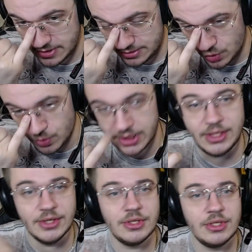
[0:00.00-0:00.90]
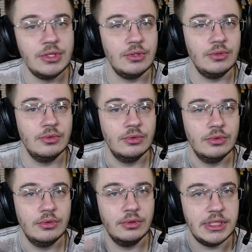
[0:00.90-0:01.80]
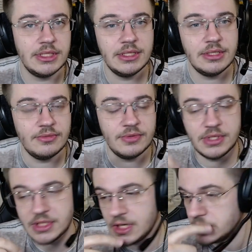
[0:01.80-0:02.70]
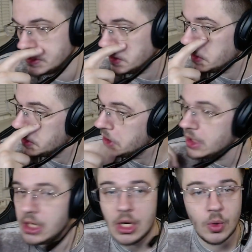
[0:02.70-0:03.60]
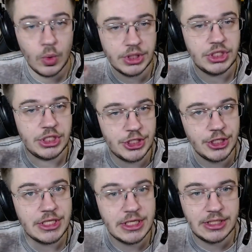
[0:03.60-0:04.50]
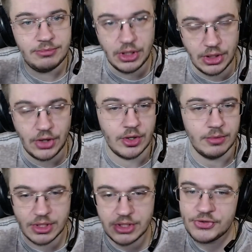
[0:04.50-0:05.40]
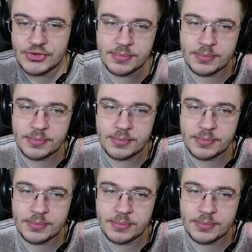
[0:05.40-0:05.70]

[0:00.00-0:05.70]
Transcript: go back here to listen to the discussion, which is not gonna be long because,